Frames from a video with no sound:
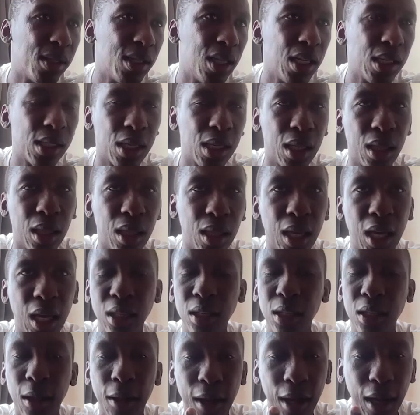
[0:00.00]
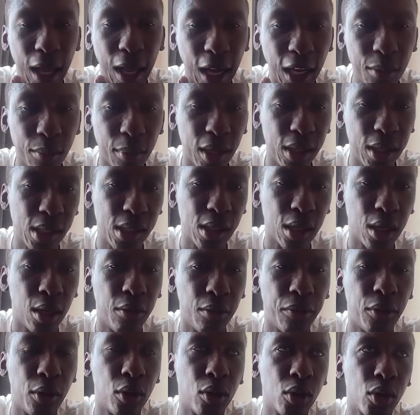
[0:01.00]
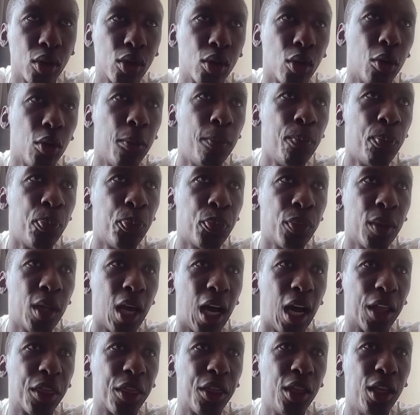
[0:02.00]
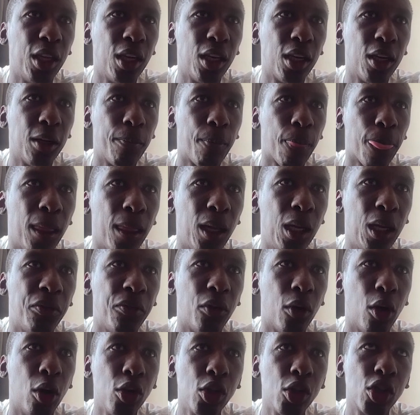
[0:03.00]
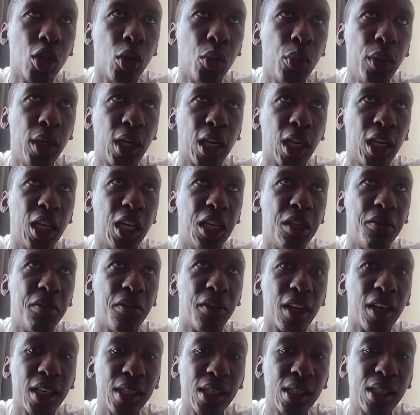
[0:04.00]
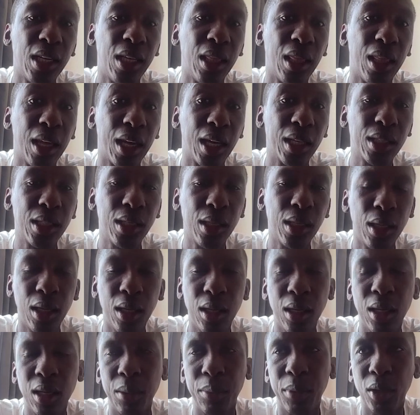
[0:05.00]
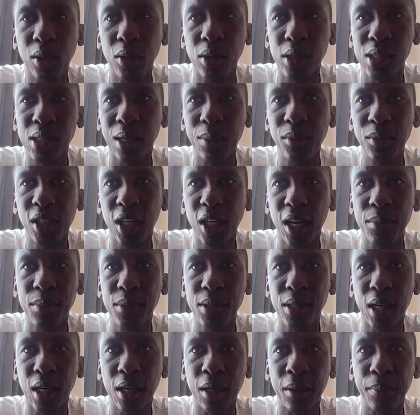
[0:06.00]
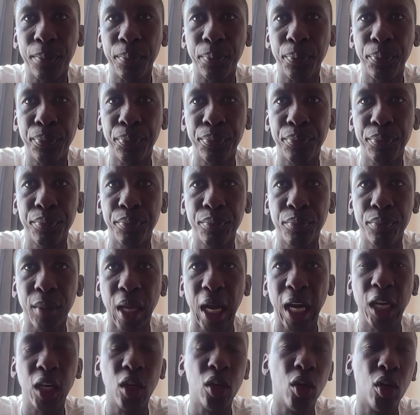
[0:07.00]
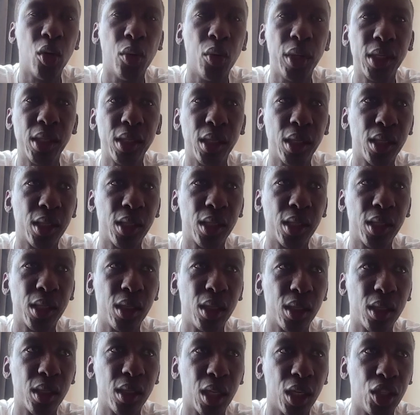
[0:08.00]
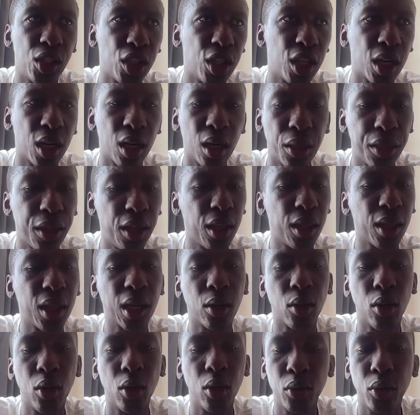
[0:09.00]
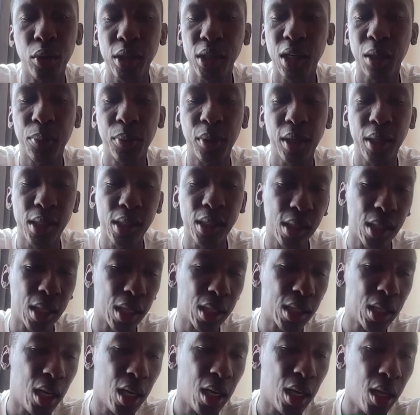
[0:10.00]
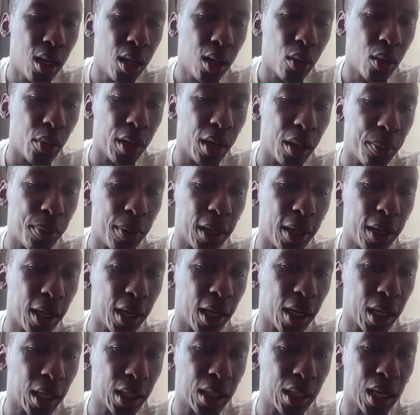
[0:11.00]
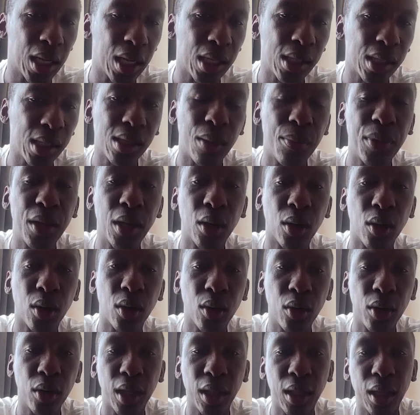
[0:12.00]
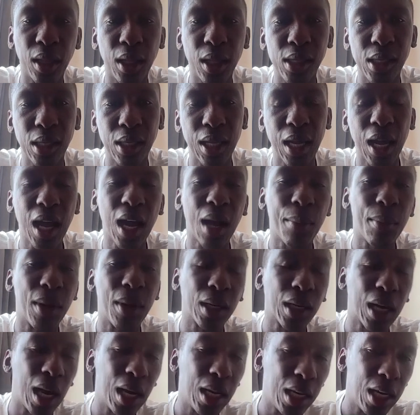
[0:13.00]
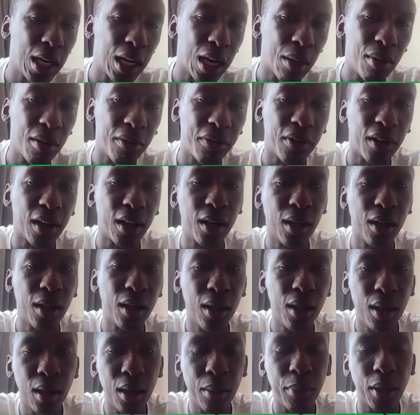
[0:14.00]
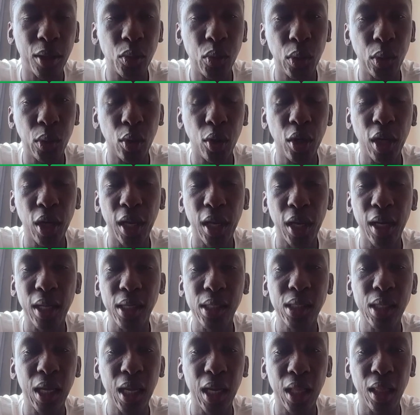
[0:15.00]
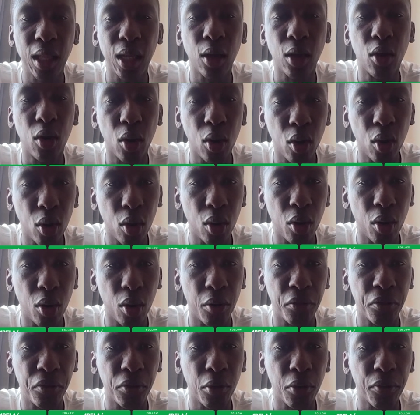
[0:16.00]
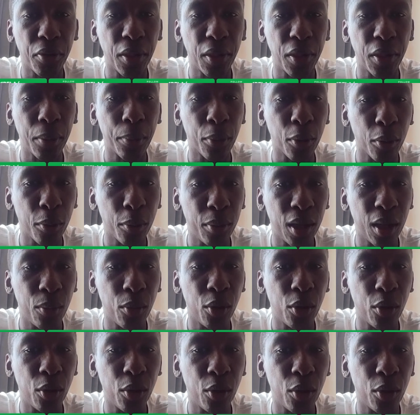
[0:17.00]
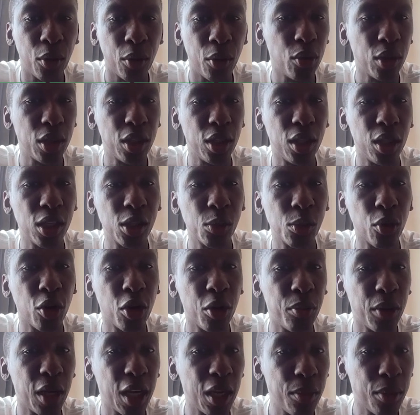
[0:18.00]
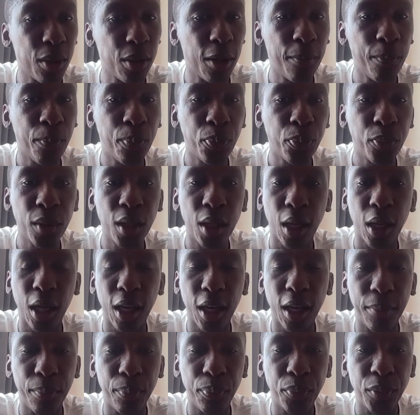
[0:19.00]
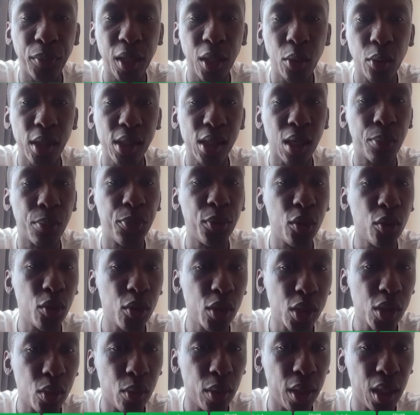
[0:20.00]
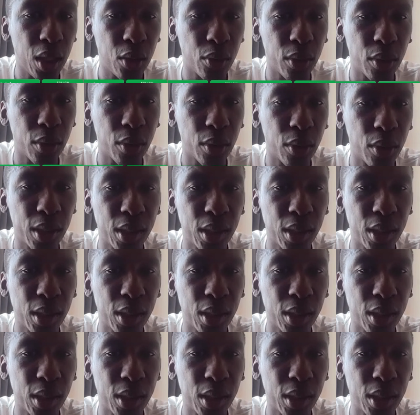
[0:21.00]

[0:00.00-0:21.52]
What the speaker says: this and that, like myself, you know. So I think if also we can invest in that, because sometimes I know it's a general thing that always happens, is that when a player does something wrong and then they say, yeah, but Valile Labafan. But we don't understand the core of the problem. We don't understand what this boy maybe he was abused when he was